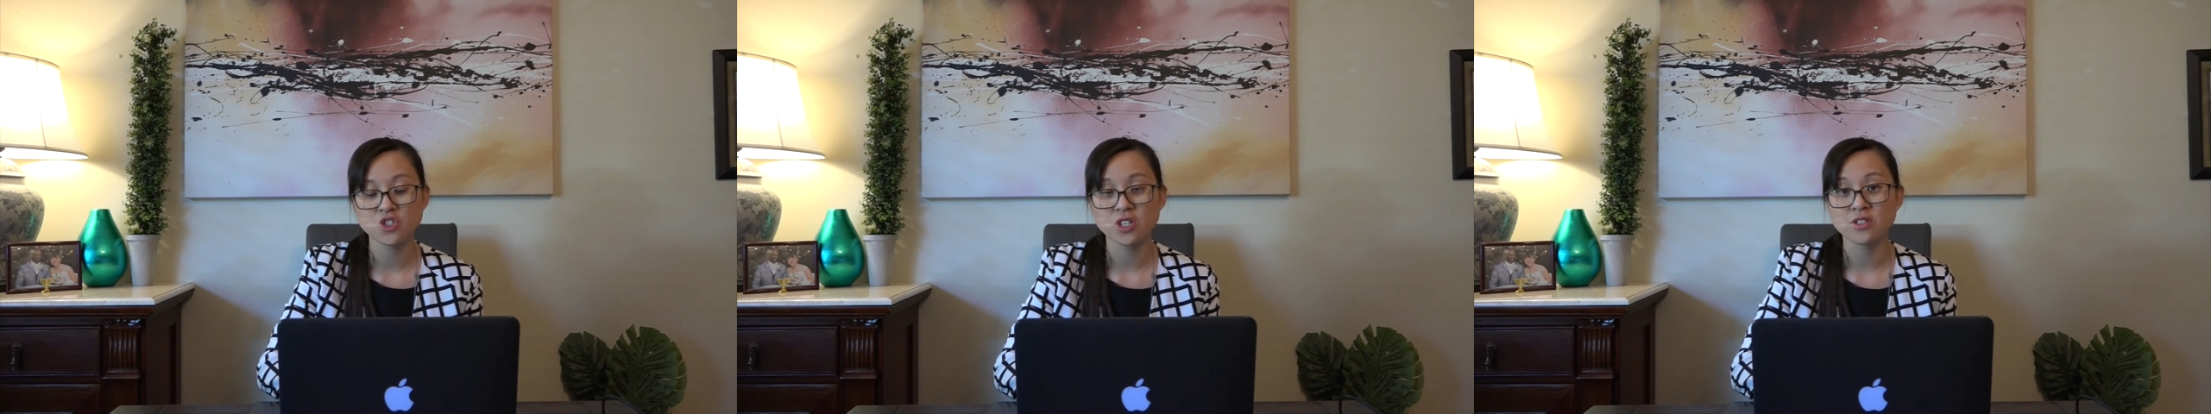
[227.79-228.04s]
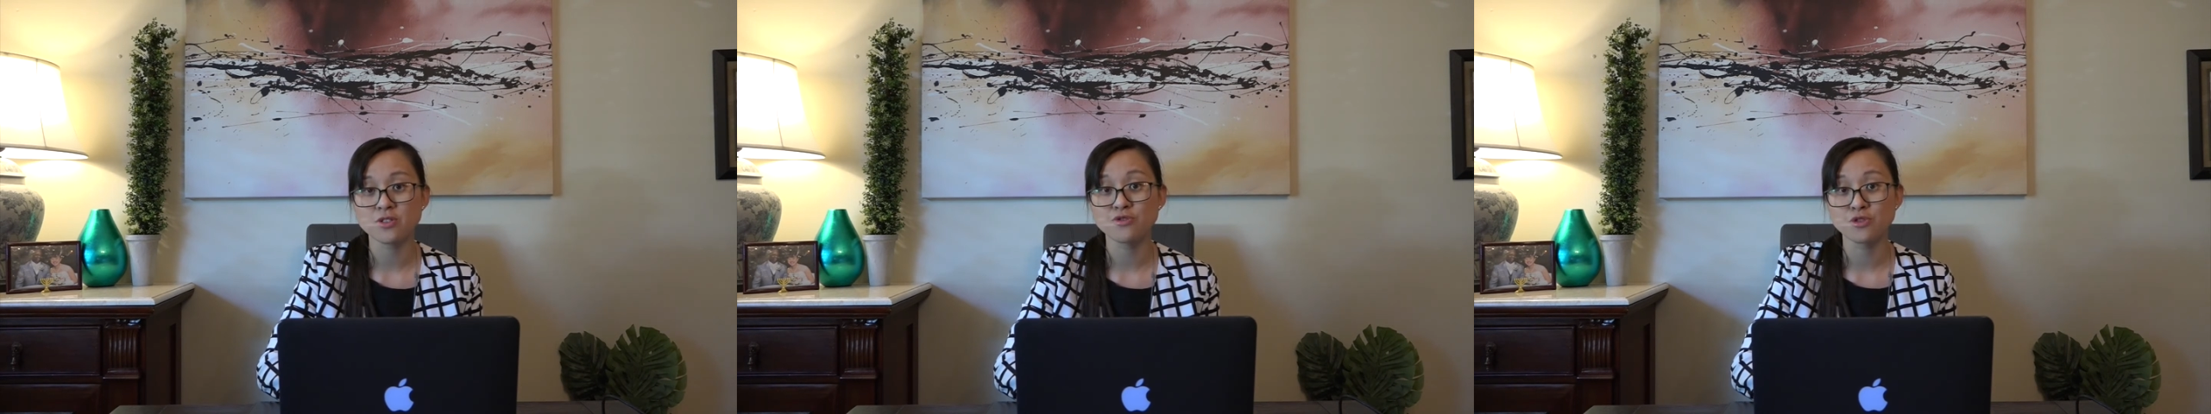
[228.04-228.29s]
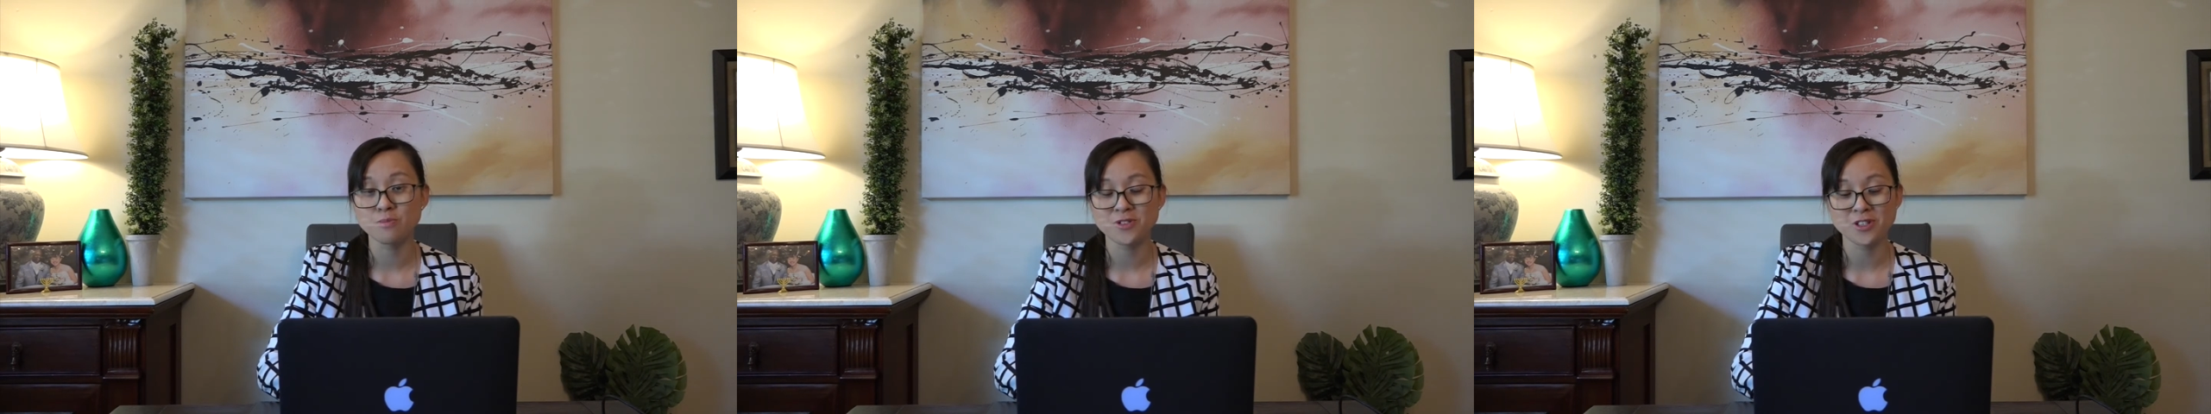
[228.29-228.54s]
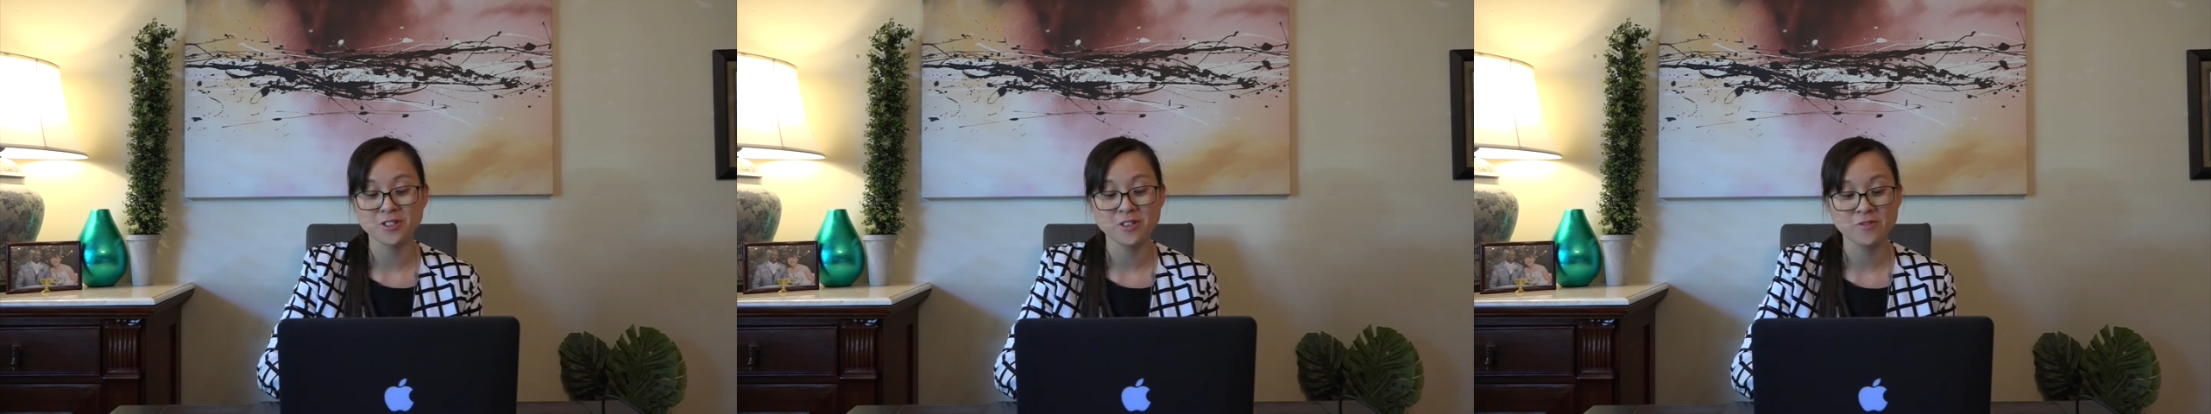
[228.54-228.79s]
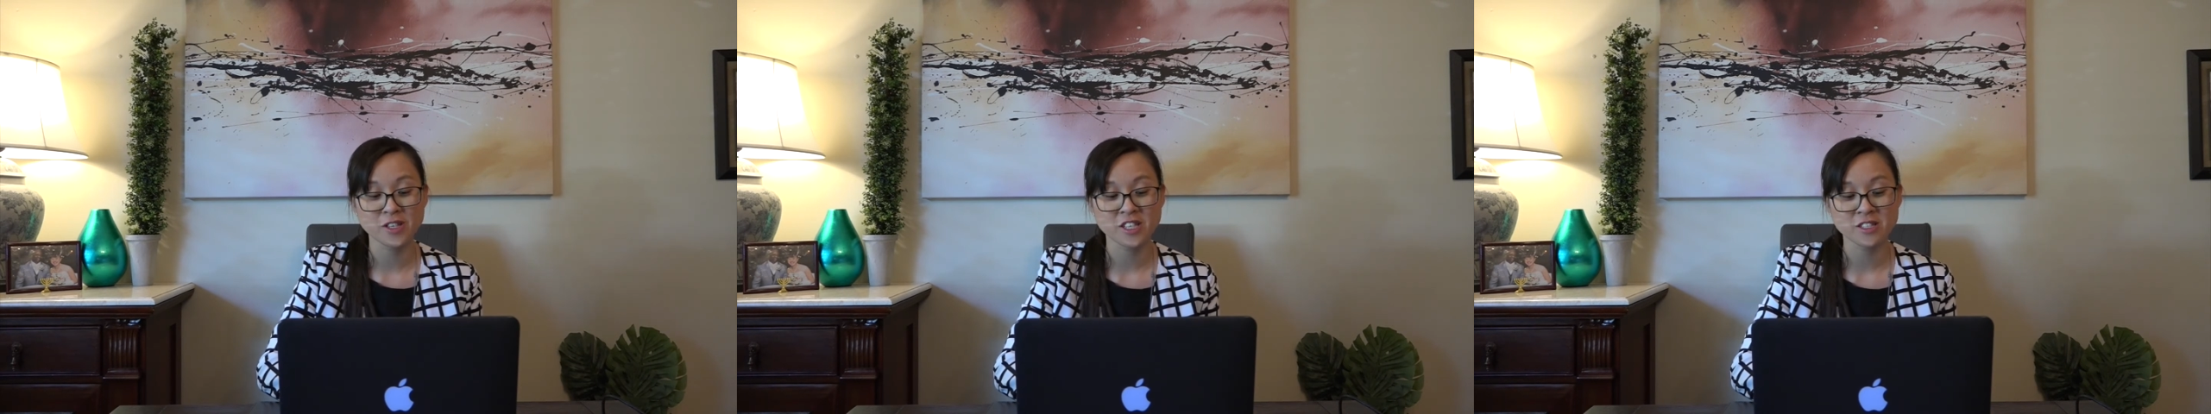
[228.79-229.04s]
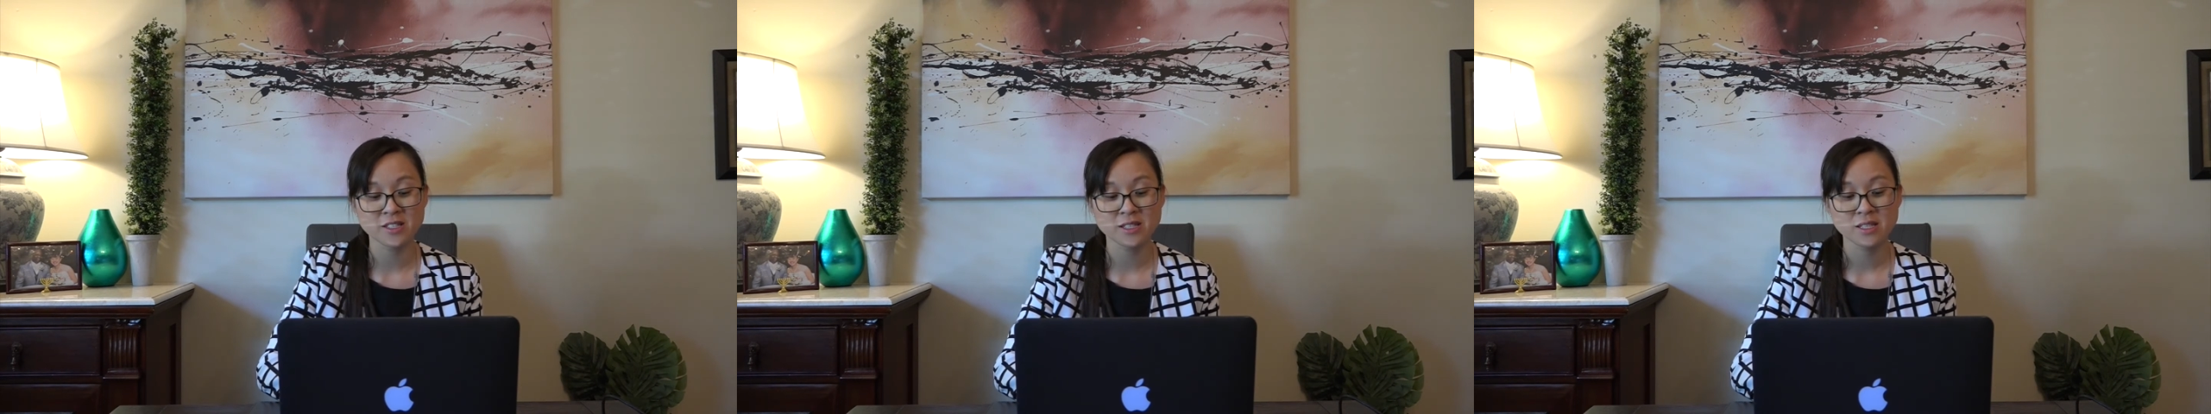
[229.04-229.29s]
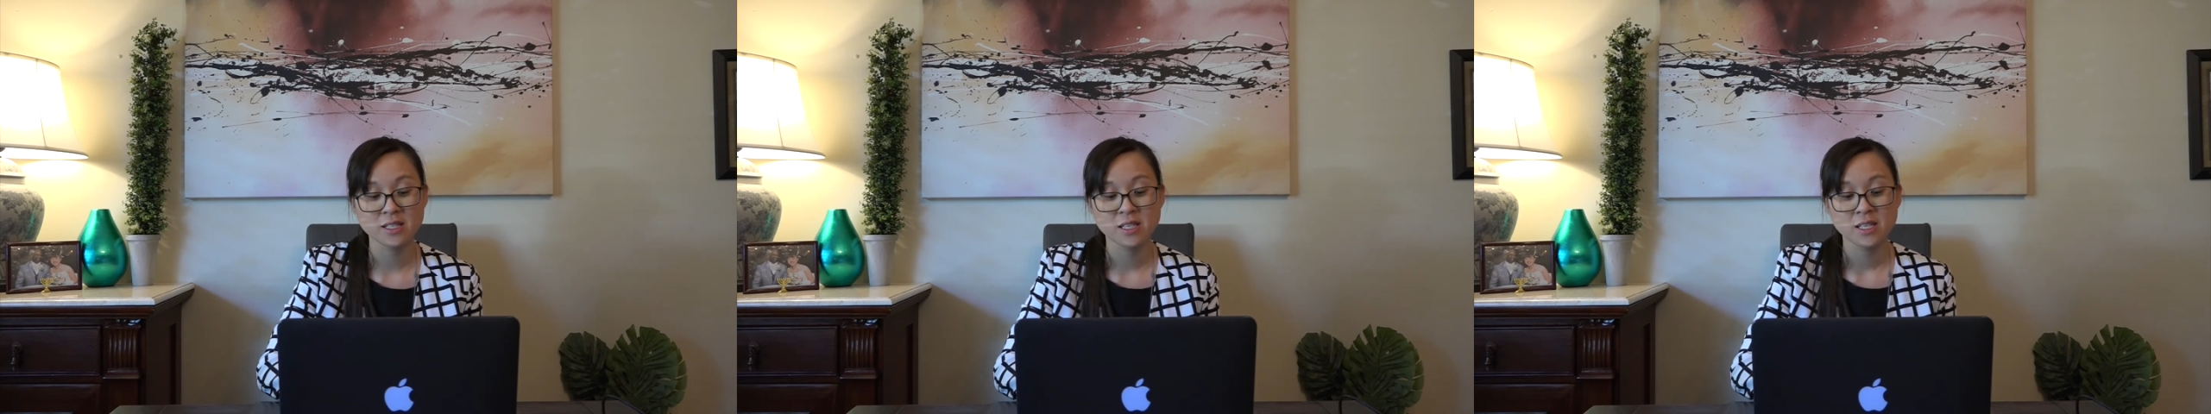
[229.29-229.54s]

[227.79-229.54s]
as group certificates,